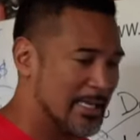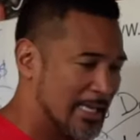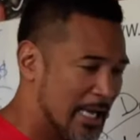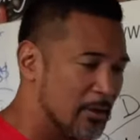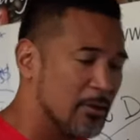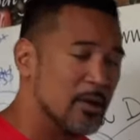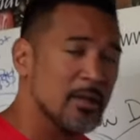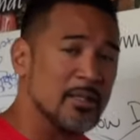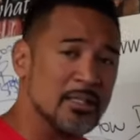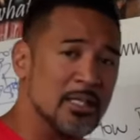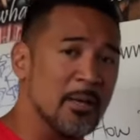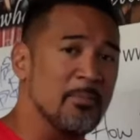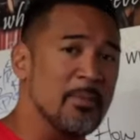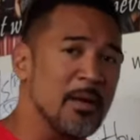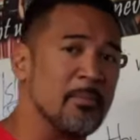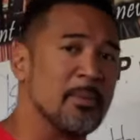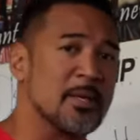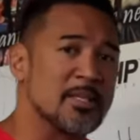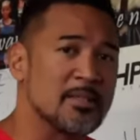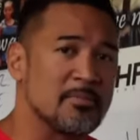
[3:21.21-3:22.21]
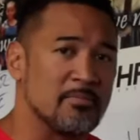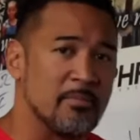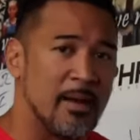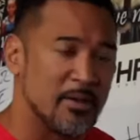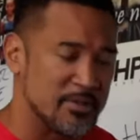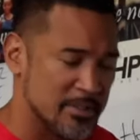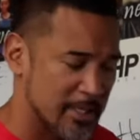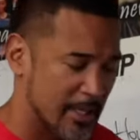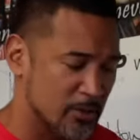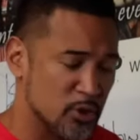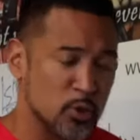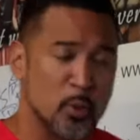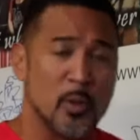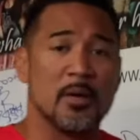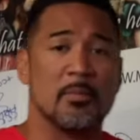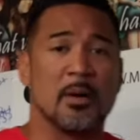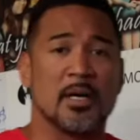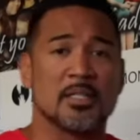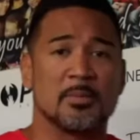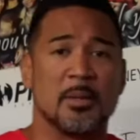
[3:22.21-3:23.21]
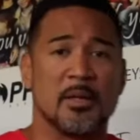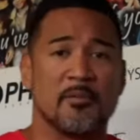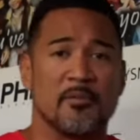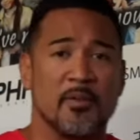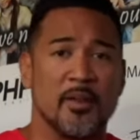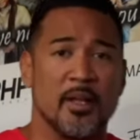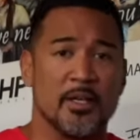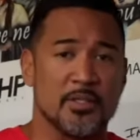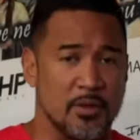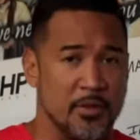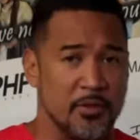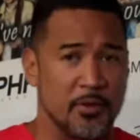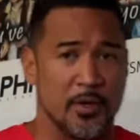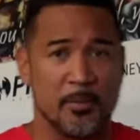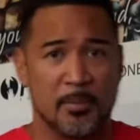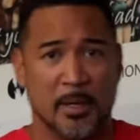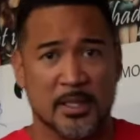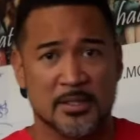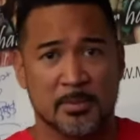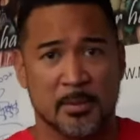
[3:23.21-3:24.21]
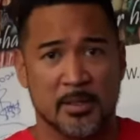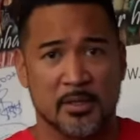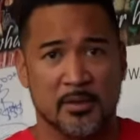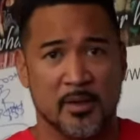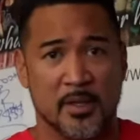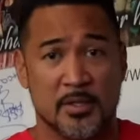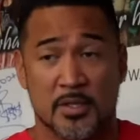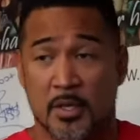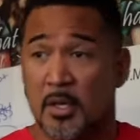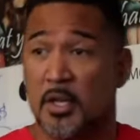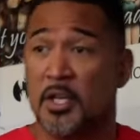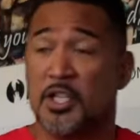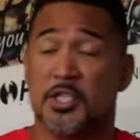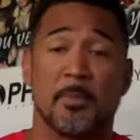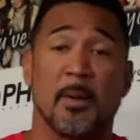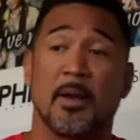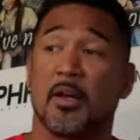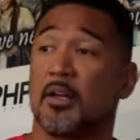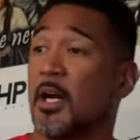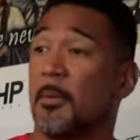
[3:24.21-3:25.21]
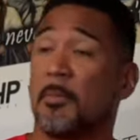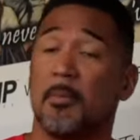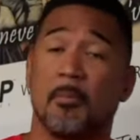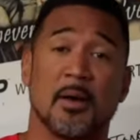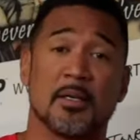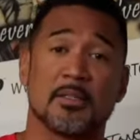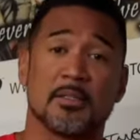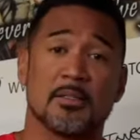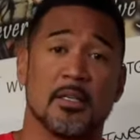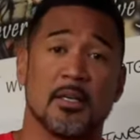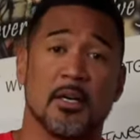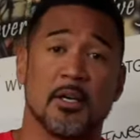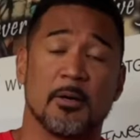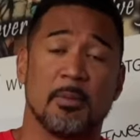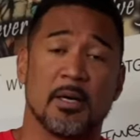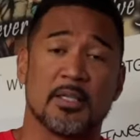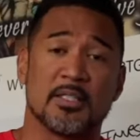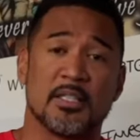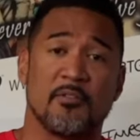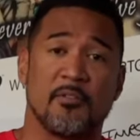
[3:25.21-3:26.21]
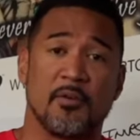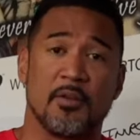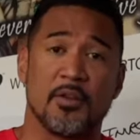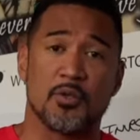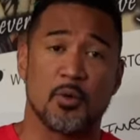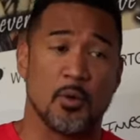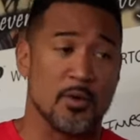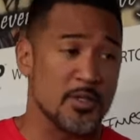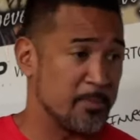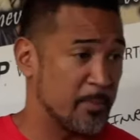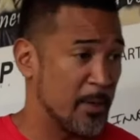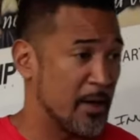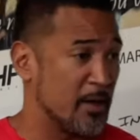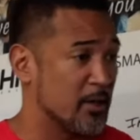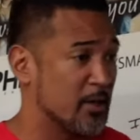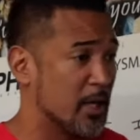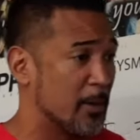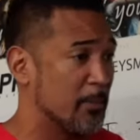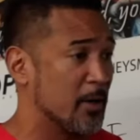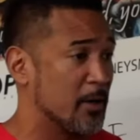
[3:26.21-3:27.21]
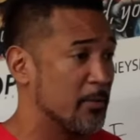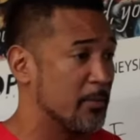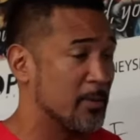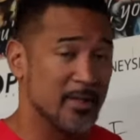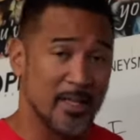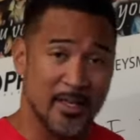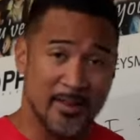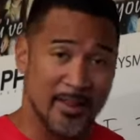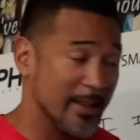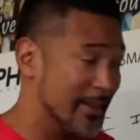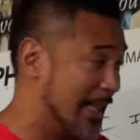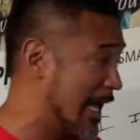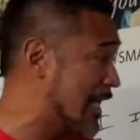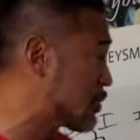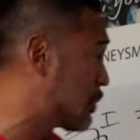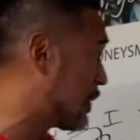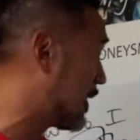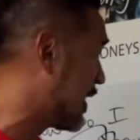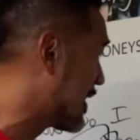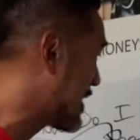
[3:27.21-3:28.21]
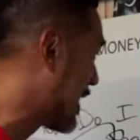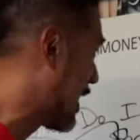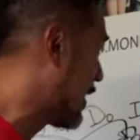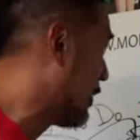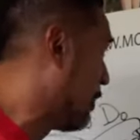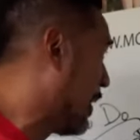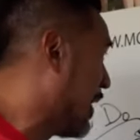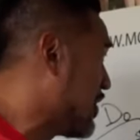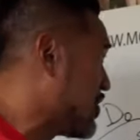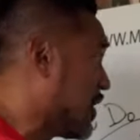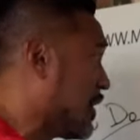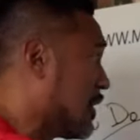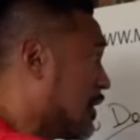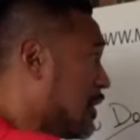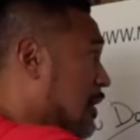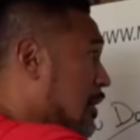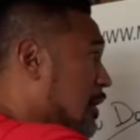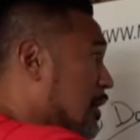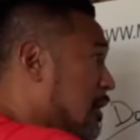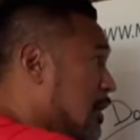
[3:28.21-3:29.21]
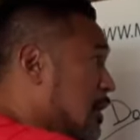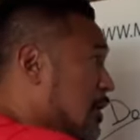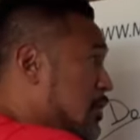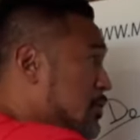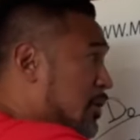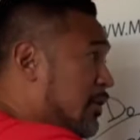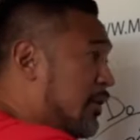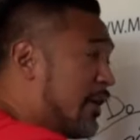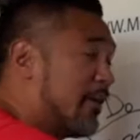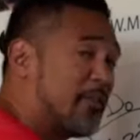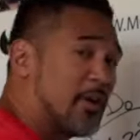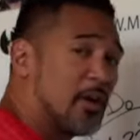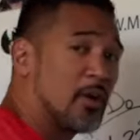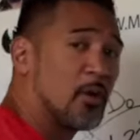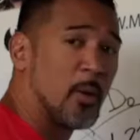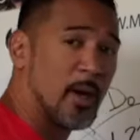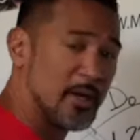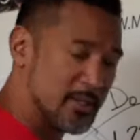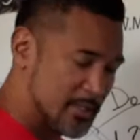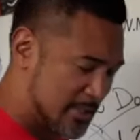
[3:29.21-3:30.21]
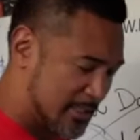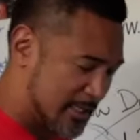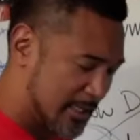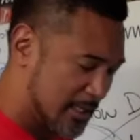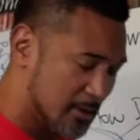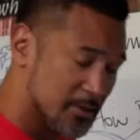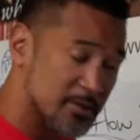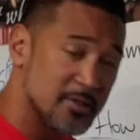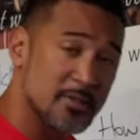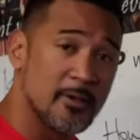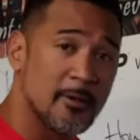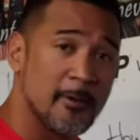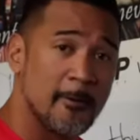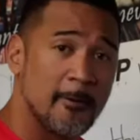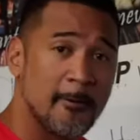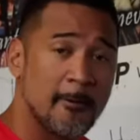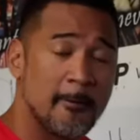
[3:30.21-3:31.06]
Now, de minimis amounts, like $20 a month for this, and $30 a month for this, spend a couple bucks, $100 here for this course, spend a couple $100, now that's within inside the budget, so therefore you acquire some skills.